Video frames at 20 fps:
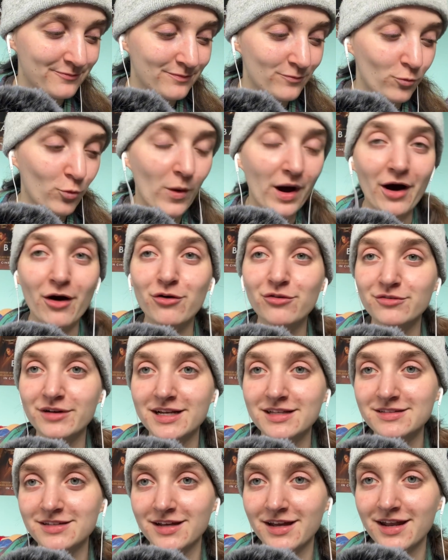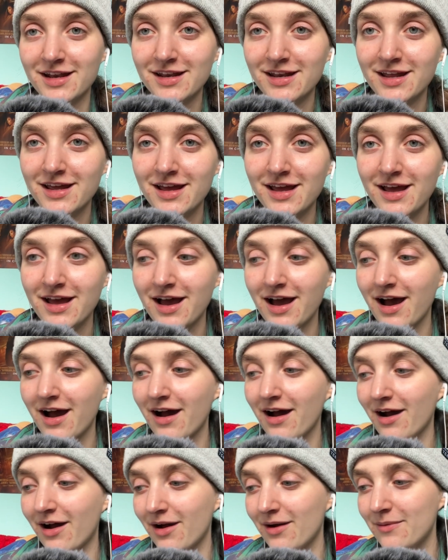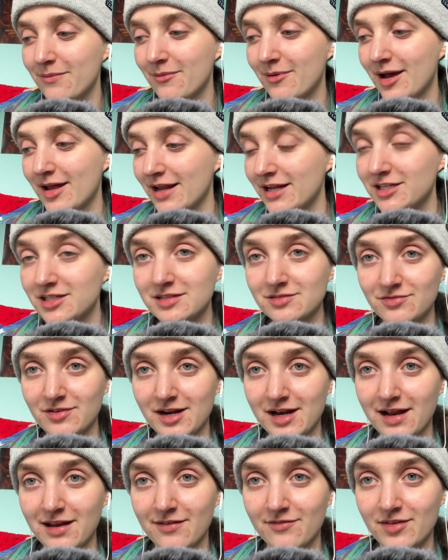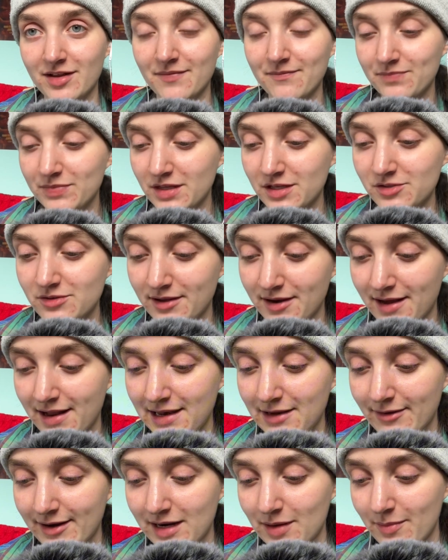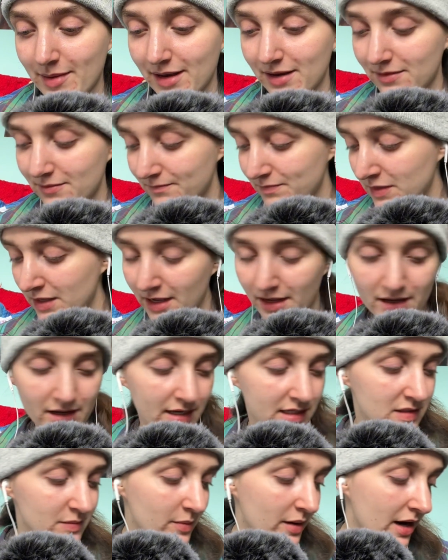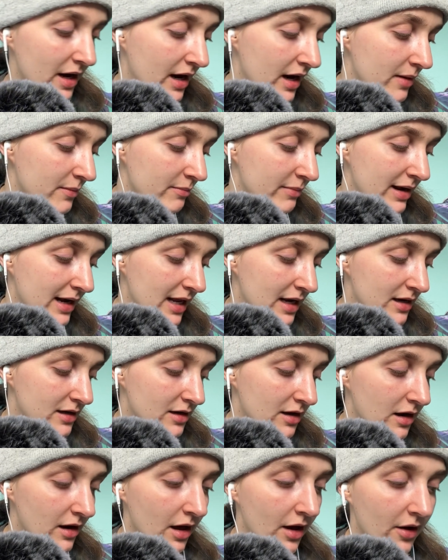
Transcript: well written, and I just really loved it. So I'd highly recommend. It's by Melinda Lowe.